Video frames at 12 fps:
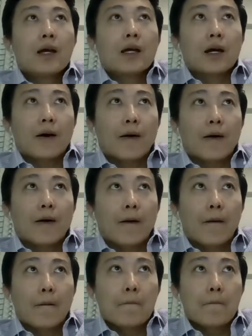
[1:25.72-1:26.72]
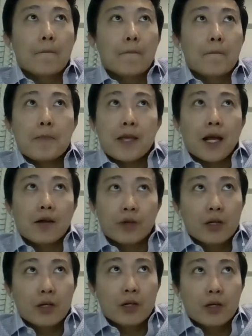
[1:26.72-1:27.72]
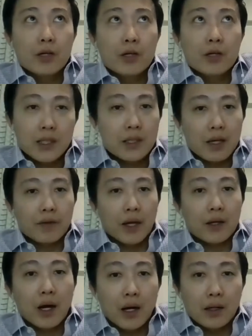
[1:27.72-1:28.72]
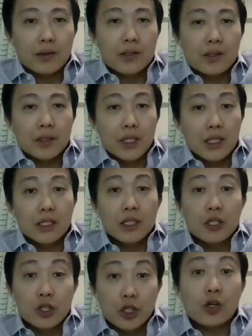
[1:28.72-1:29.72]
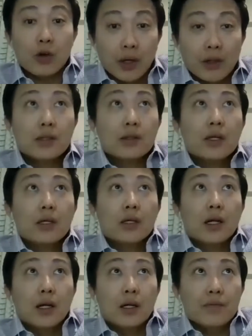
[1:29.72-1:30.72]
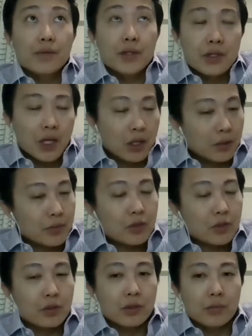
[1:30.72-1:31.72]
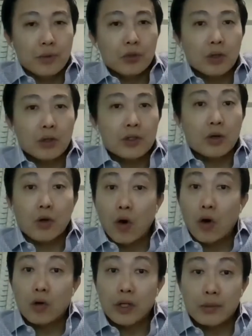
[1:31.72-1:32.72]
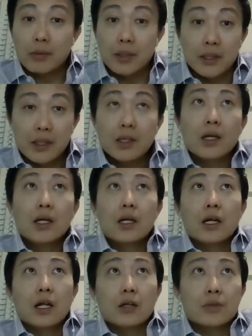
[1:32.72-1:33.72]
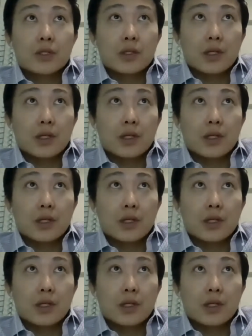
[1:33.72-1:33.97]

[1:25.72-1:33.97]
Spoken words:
And very importantly, they have enhanced the EDG grant. And this helps to build on your core capability, helps